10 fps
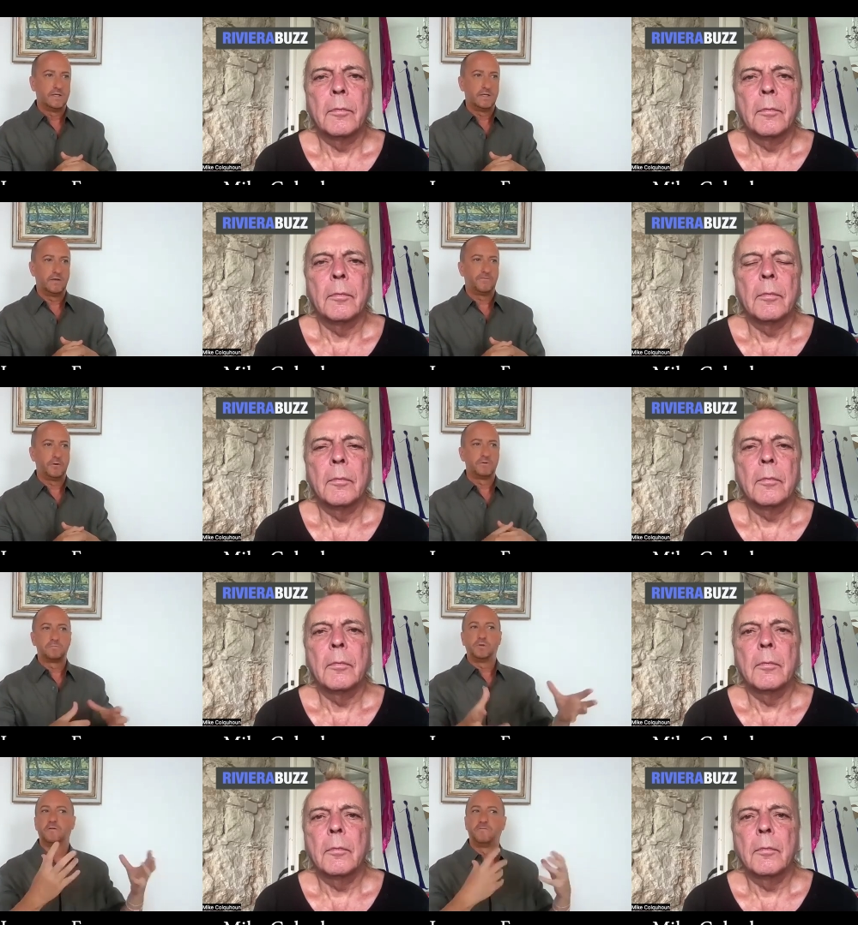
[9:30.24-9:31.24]
Speaker 1: if there was
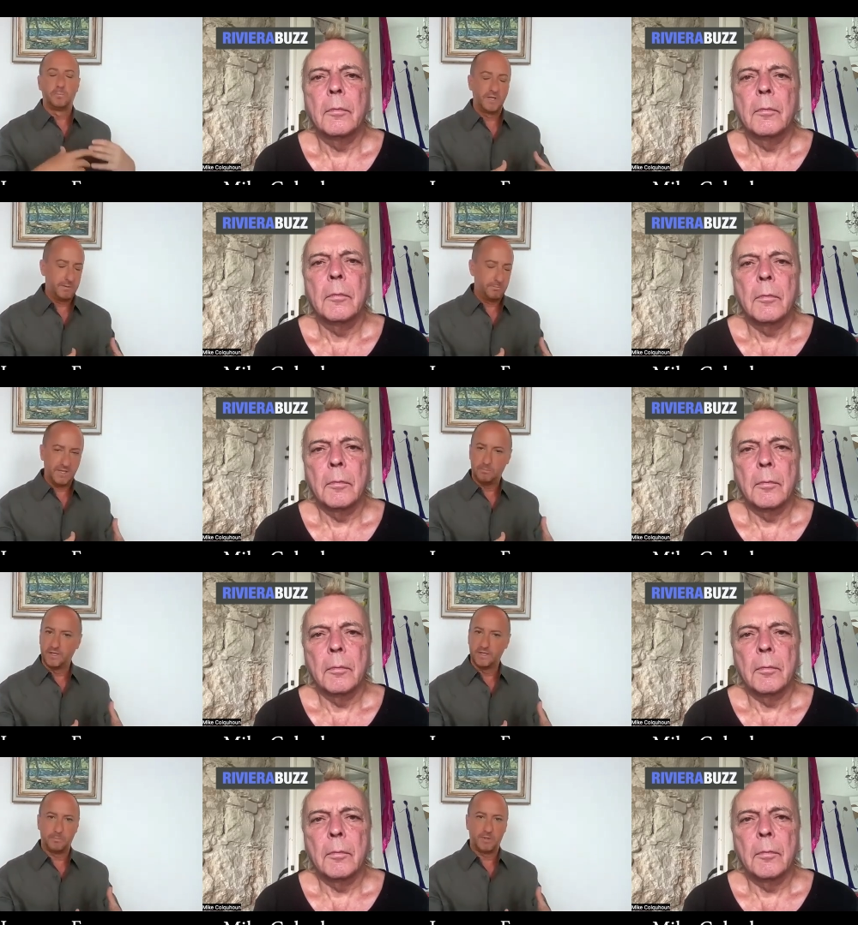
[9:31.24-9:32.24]
beautiful
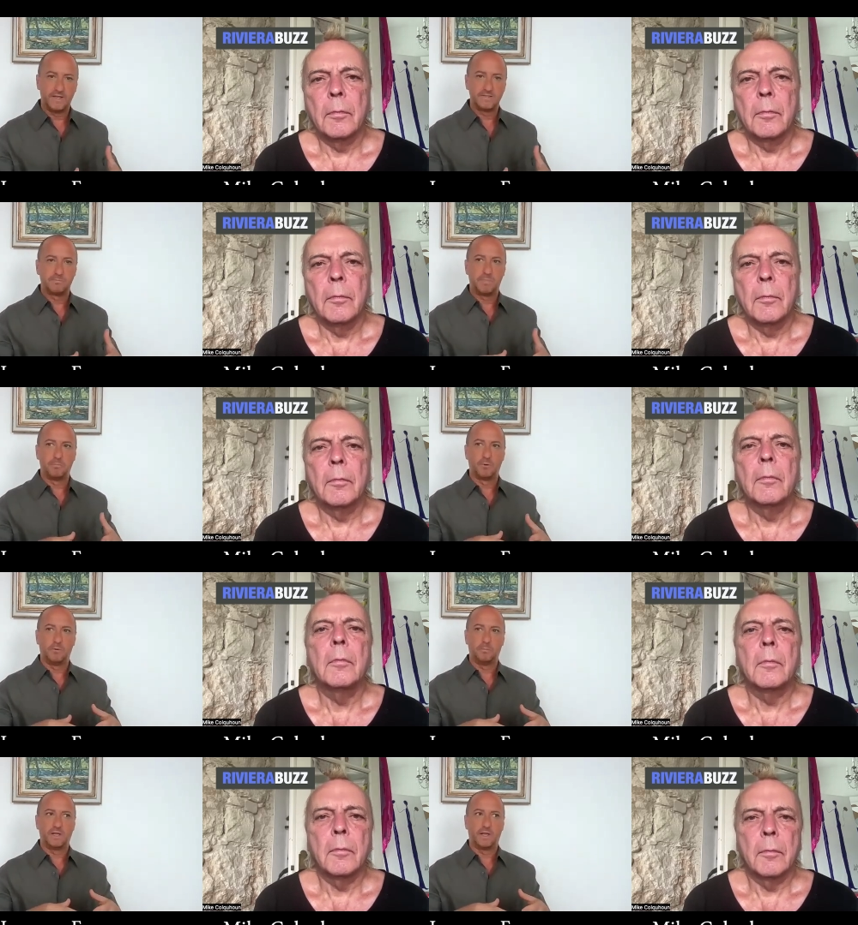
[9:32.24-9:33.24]
people in a place, people
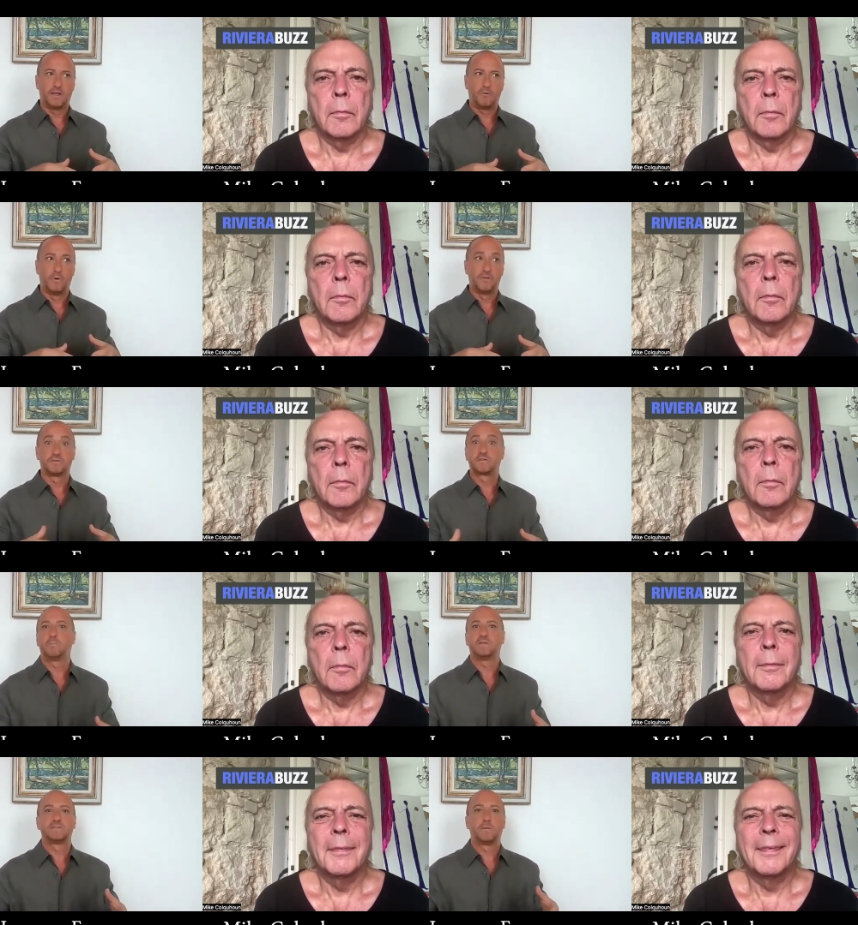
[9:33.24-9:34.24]
would be like, well, there's got
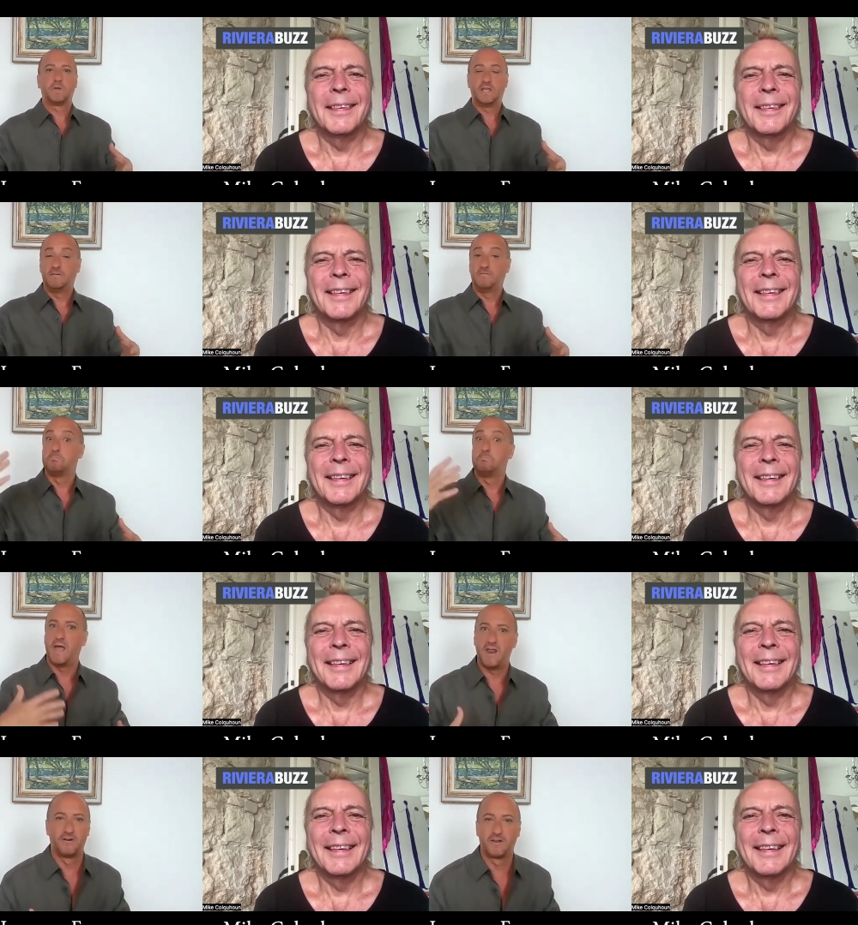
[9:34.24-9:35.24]
to be somebody even
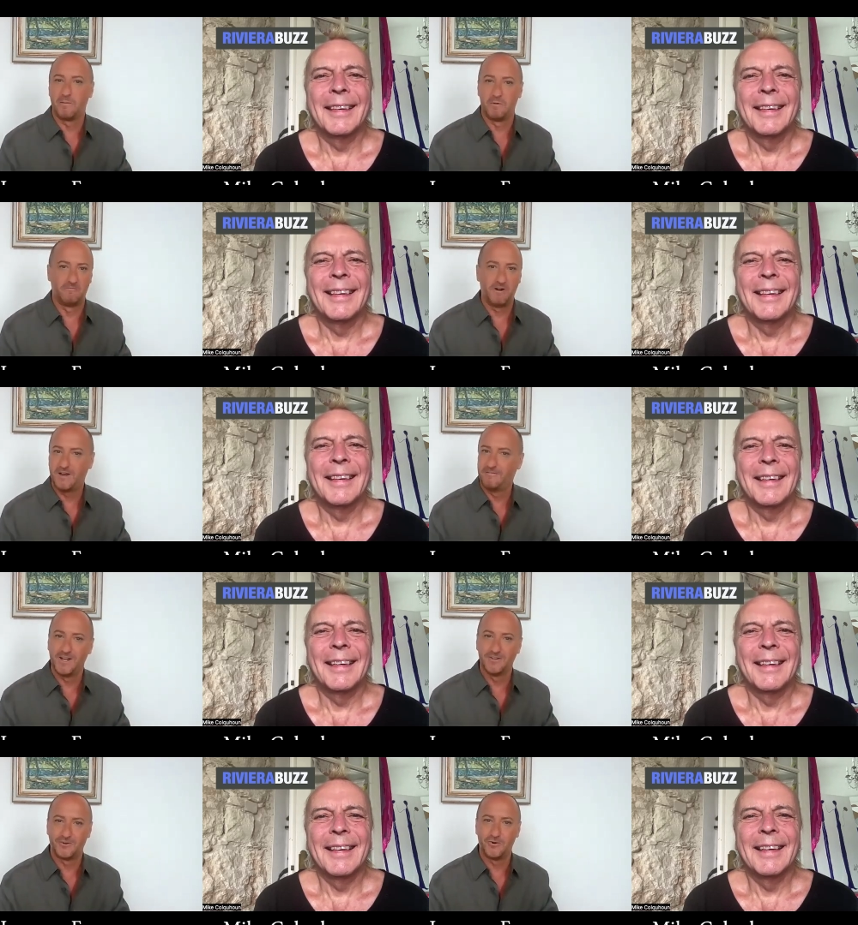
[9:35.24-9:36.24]
better coming right
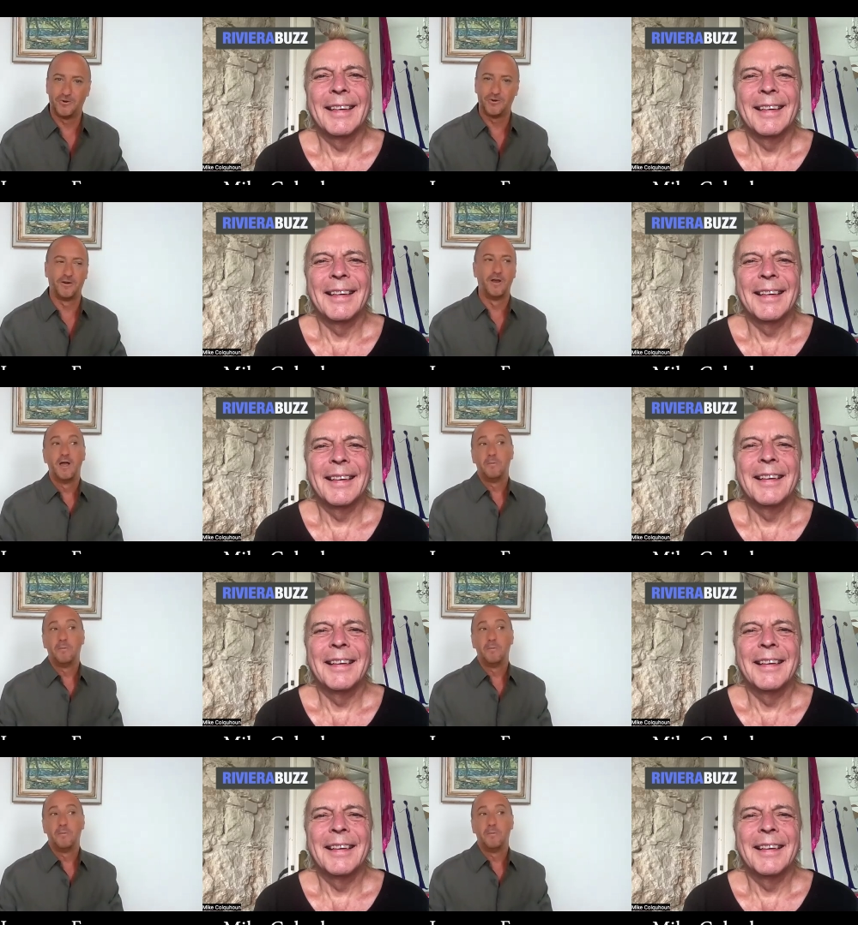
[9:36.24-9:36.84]
around the corner.